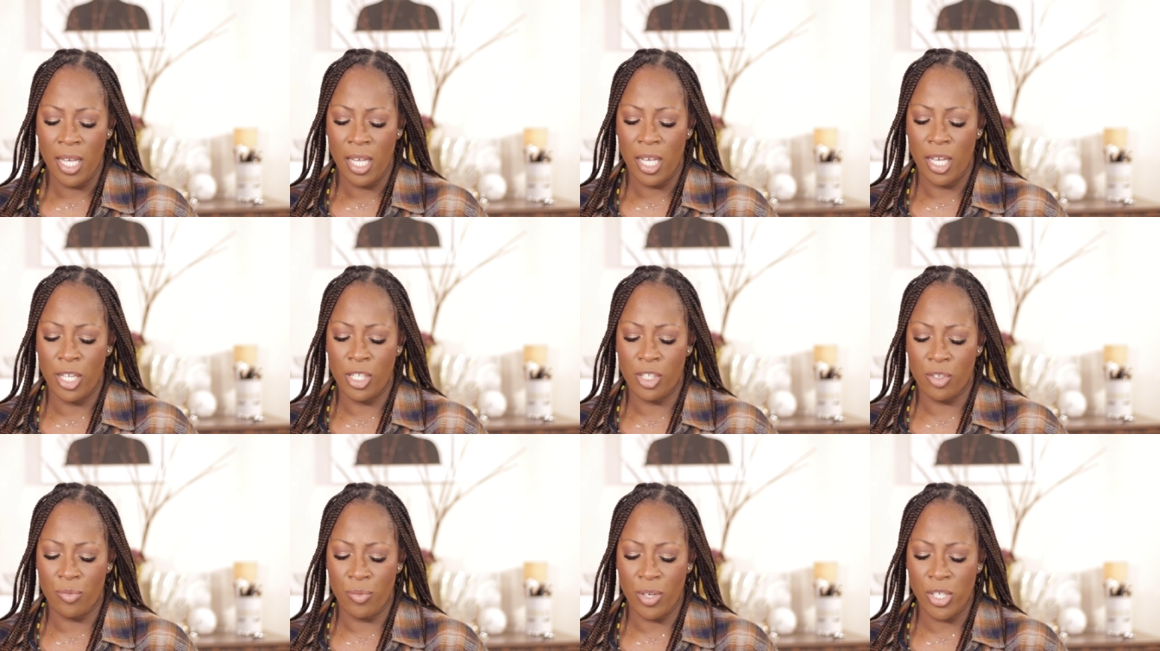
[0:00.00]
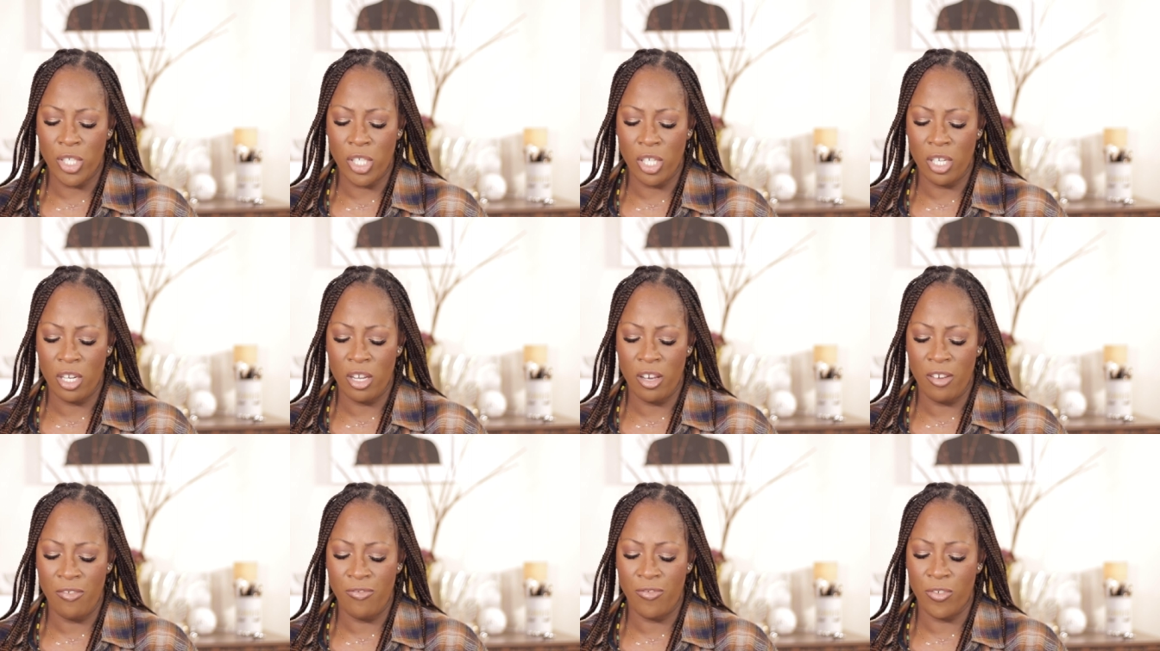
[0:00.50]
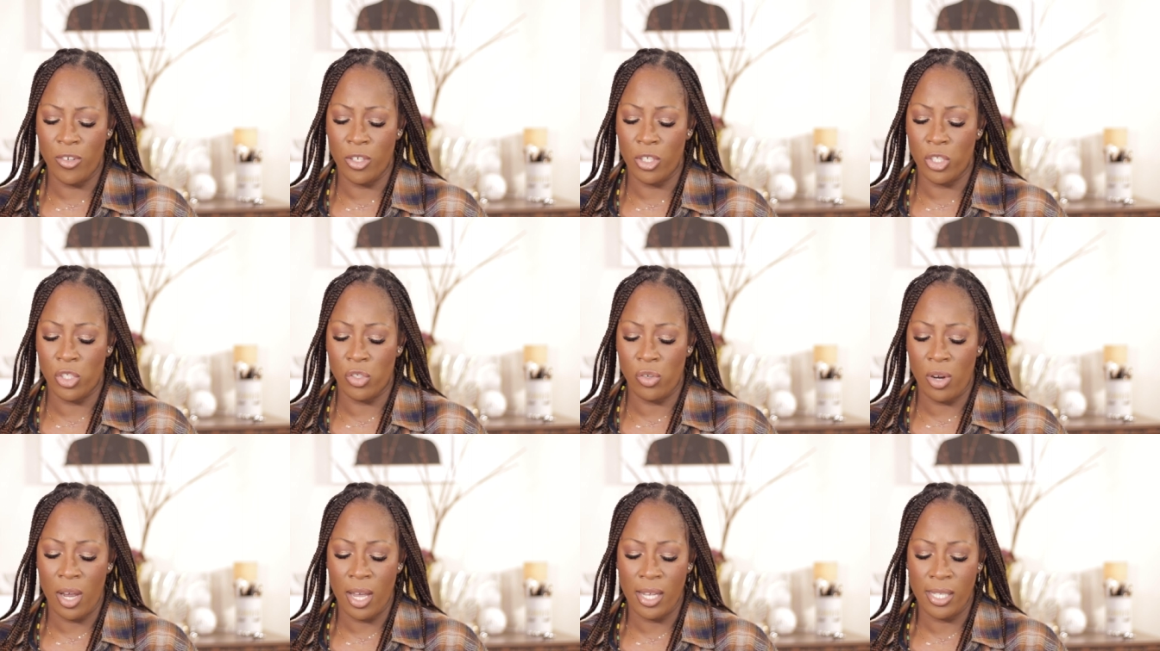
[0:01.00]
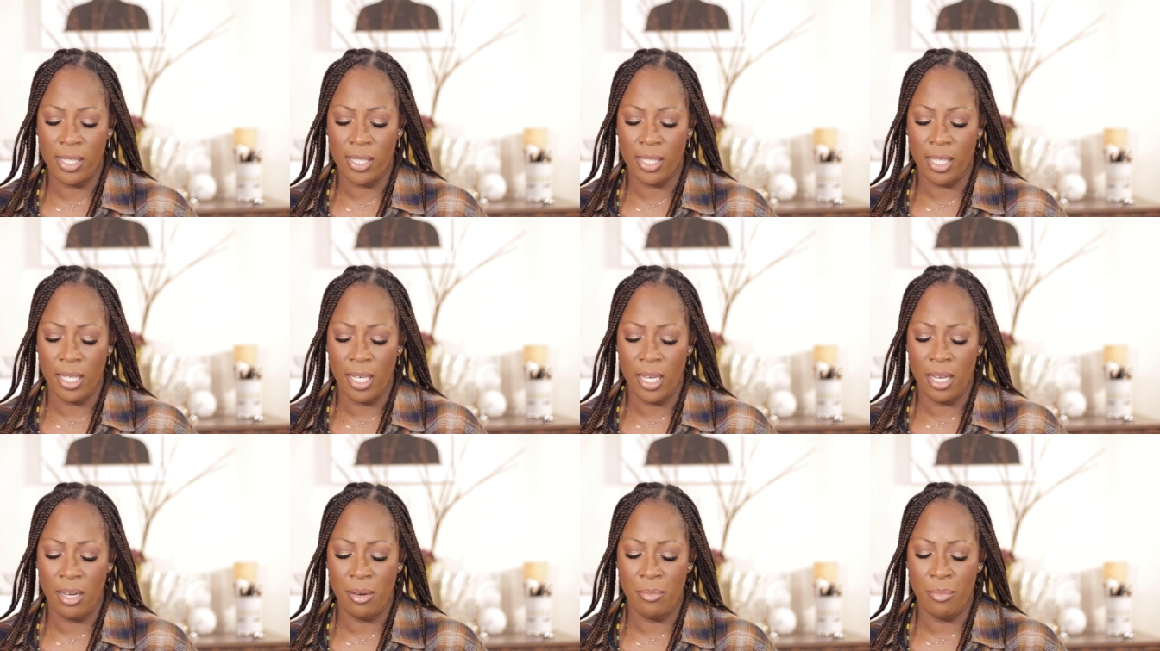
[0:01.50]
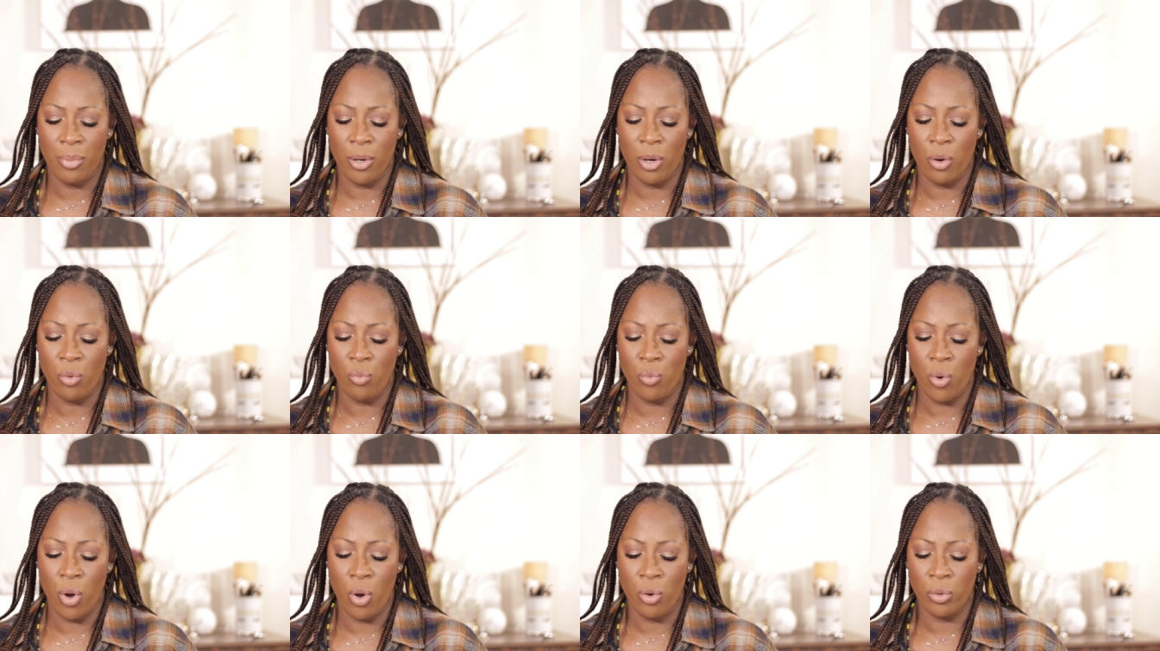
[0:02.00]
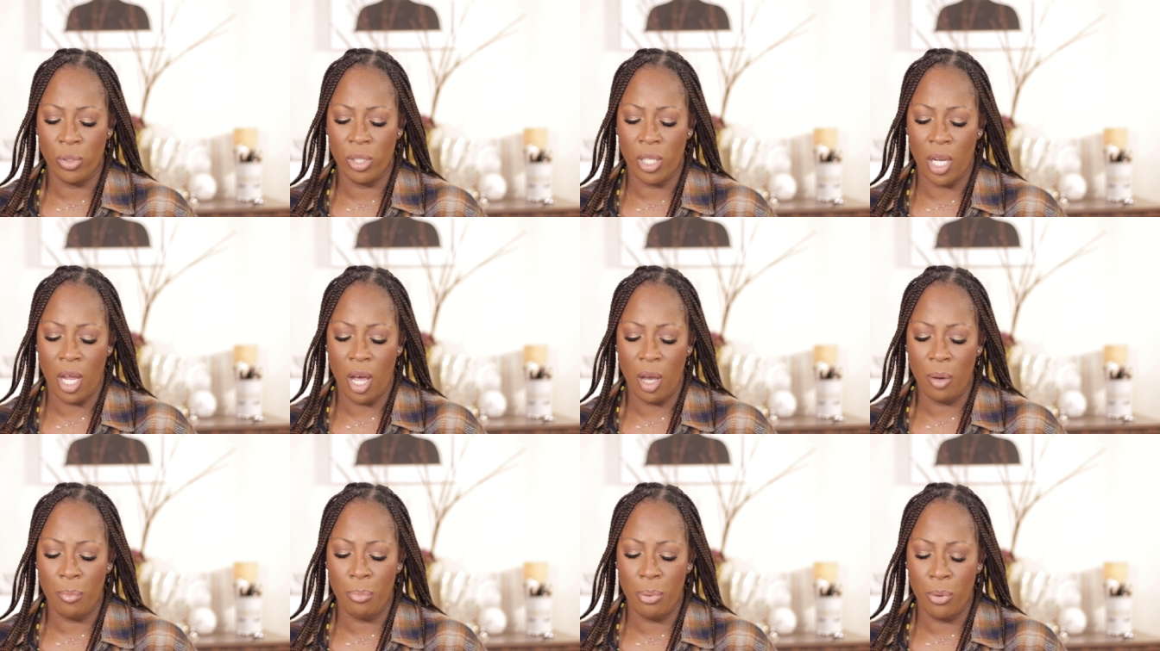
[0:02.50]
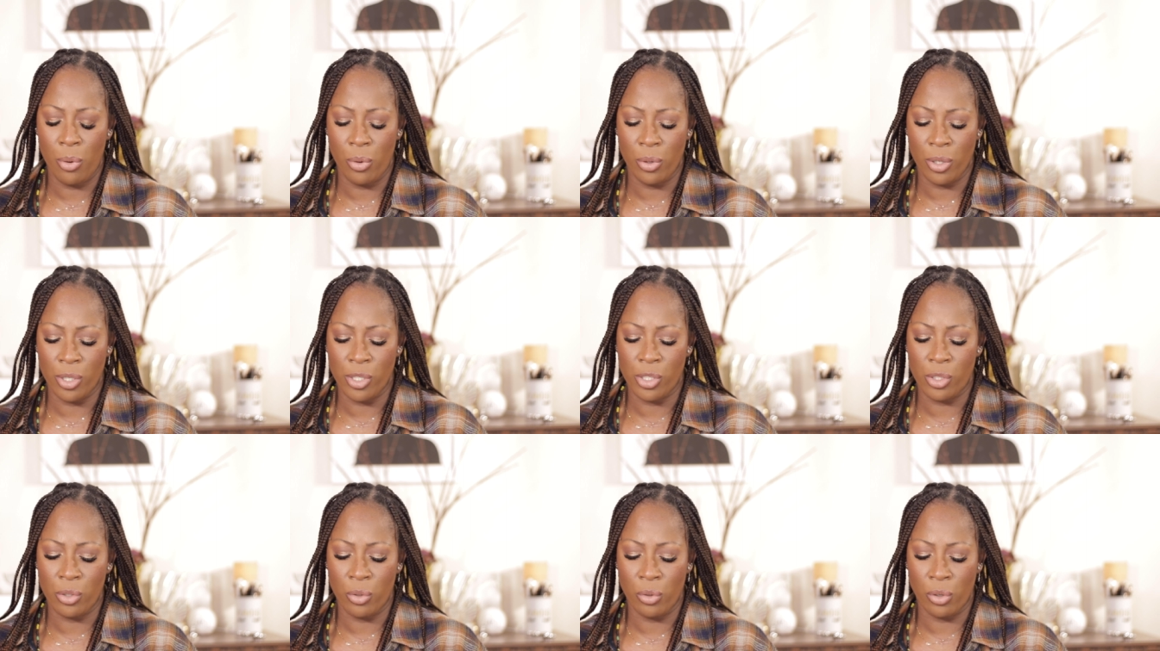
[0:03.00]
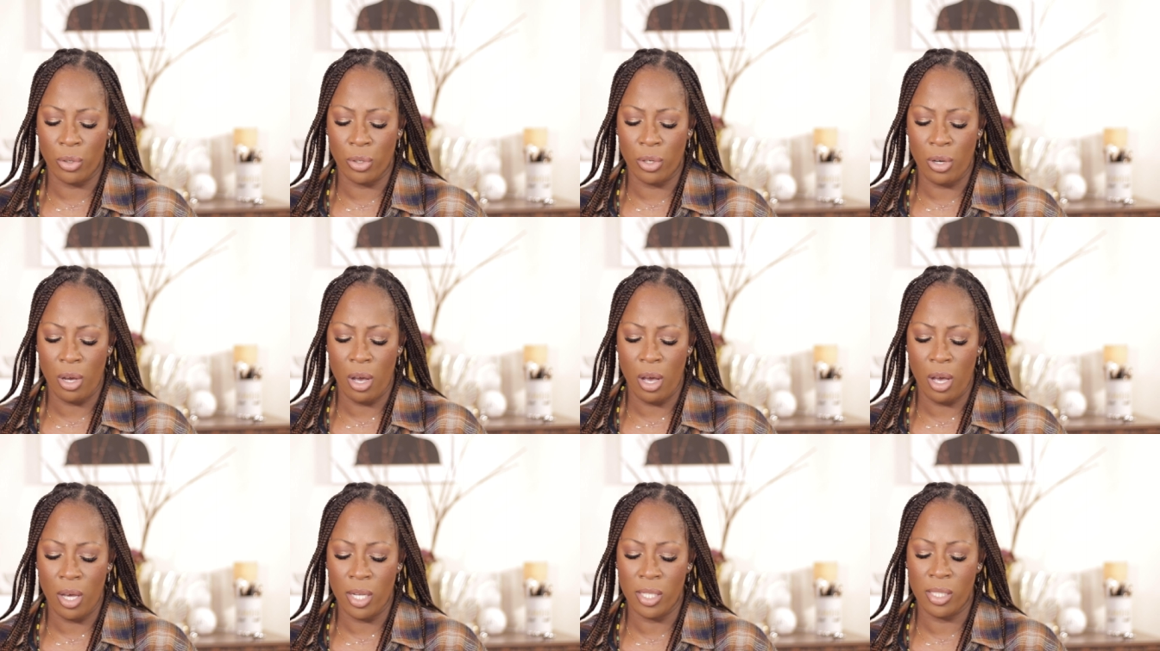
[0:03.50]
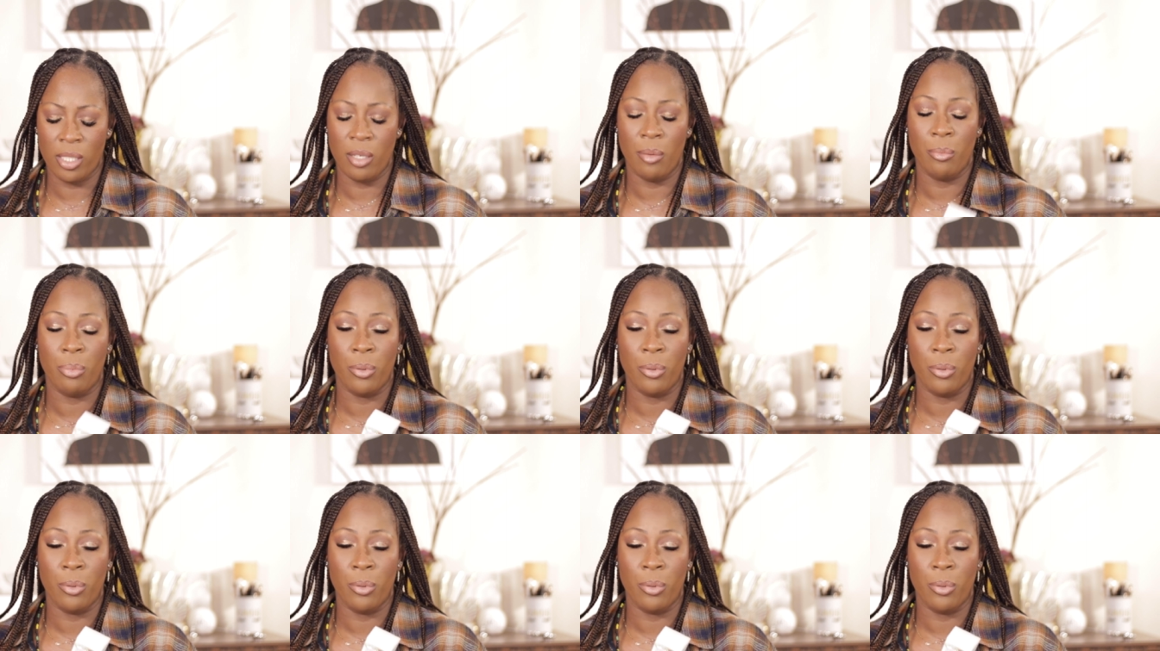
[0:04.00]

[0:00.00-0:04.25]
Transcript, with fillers: It's rich enough for dry skin but won't clog pores or cause